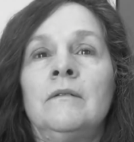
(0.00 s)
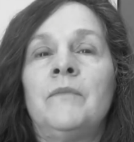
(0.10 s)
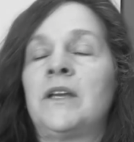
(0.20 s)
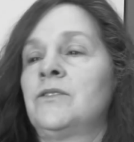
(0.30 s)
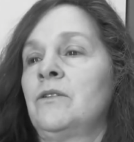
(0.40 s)

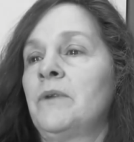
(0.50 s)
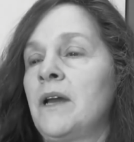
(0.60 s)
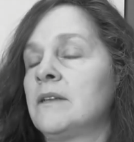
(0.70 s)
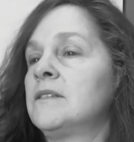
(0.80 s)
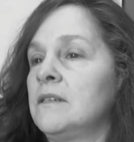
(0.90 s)
make sure we
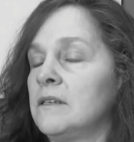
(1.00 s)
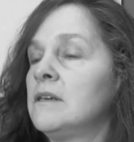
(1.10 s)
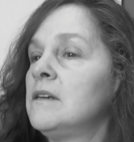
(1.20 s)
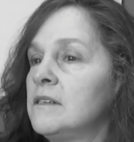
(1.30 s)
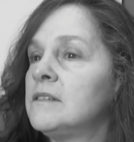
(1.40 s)
got to
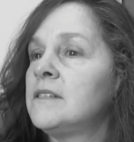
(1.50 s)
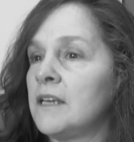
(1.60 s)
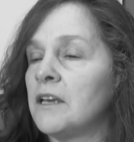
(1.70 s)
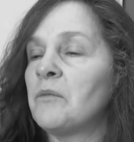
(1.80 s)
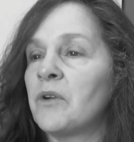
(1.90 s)

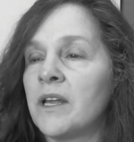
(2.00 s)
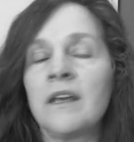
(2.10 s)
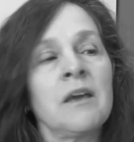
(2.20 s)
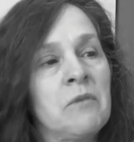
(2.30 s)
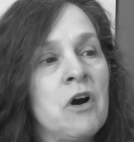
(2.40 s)
see him when he
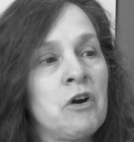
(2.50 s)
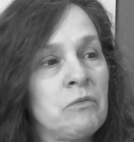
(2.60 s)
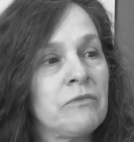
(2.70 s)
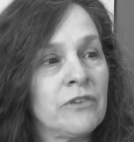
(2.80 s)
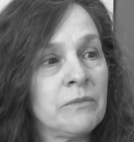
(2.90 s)
came
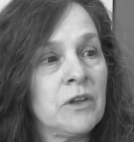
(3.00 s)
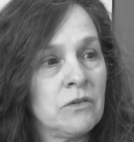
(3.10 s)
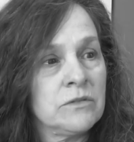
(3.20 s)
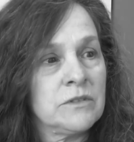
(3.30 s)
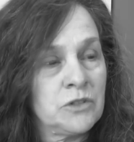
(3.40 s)
home from
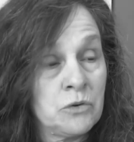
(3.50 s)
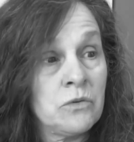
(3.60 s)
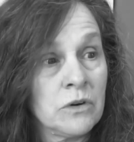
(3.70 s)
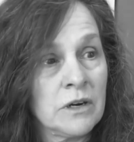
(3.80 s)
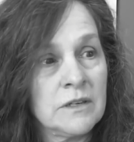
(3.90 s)
those
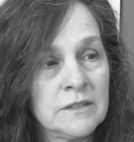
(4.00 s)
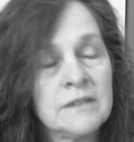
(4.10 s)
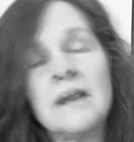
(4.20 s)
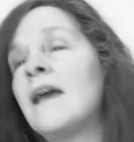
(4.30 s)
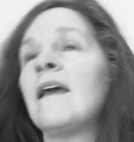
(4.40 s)

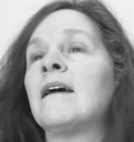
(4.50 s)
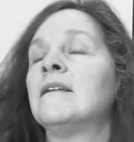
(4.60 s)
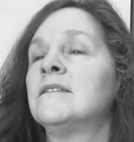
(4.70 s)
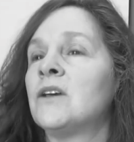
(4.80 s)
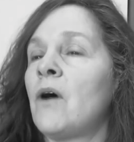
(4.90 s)
tours.
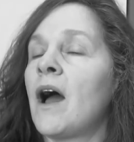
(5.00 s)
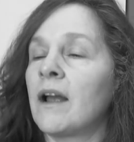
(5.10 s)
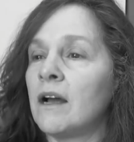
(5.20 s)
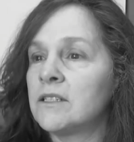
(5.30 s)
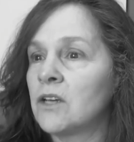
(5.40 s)
And so
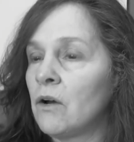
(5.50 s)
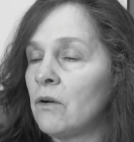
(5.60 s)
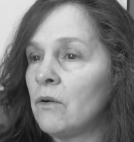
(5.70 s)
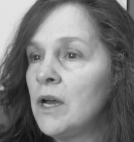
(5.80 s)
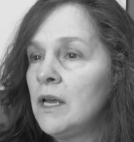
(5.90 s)
I got to
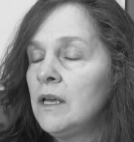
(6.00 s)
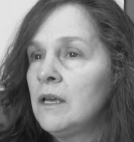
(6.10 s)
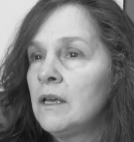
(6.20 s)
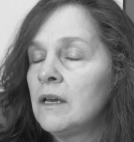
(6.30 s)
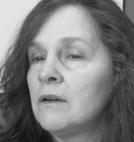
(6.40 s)
go
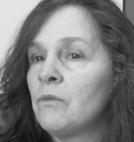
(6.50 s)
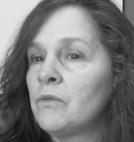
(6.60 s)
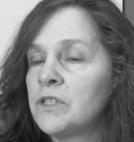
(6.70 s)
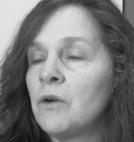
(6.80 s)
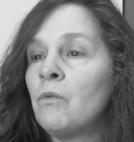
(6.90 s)

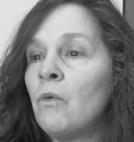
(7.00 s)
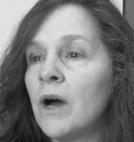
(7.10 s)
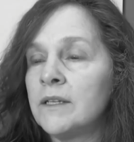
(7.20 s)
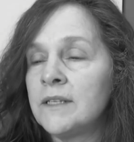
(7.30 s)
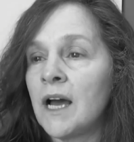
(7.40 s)
to
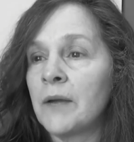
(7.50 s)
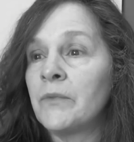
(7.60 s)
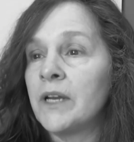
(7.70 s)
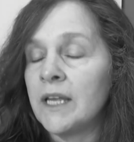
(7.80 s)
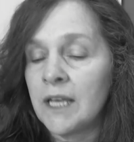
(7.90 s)
one time
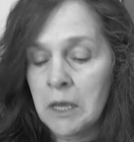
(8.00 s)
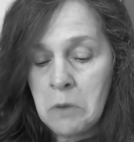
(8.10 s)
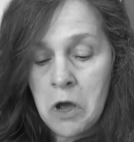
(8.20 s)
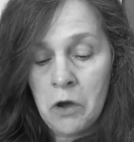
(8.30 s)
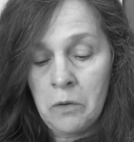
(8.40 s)
when he came
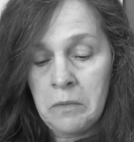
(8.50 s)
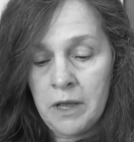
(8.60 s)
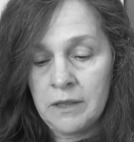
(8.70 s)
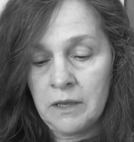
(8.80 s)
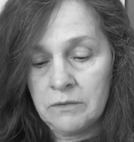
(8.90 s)
home.
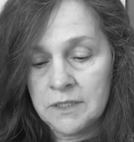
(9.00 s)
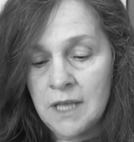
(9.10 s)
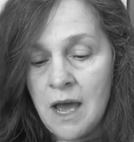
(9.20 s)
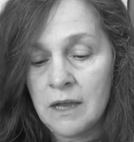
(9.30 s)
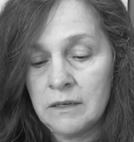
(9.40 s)
I think it was
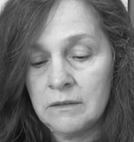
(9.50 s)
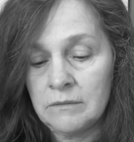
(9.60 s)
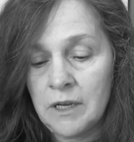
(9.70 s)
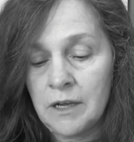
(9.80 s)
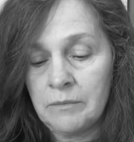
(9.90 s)

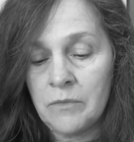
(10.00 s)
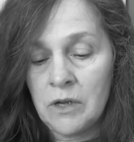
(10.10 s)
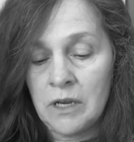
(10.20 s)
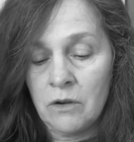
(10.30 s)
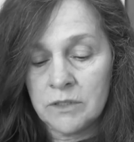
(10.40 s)
that
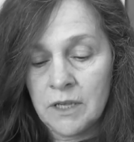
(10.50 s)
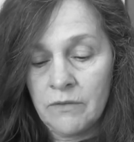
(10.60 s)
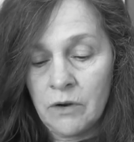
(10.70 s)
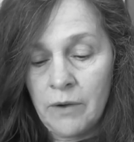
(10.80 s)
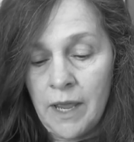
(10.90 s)
in
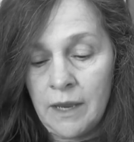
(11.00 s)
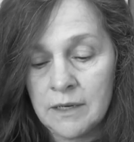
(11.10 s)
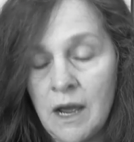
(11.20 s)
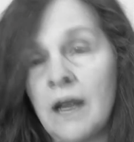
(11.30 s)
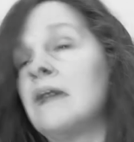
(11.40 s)
07,
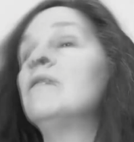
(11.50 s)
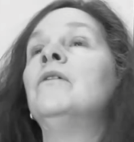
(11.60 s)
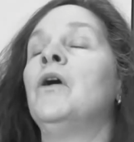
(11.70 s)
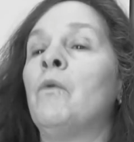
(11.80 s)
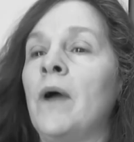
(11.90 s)
08. I
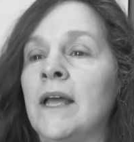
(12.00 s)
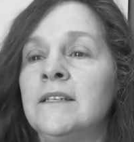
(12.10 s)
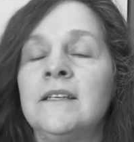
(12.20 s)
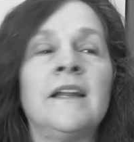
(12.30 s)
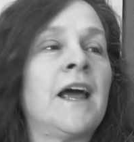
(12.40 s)
went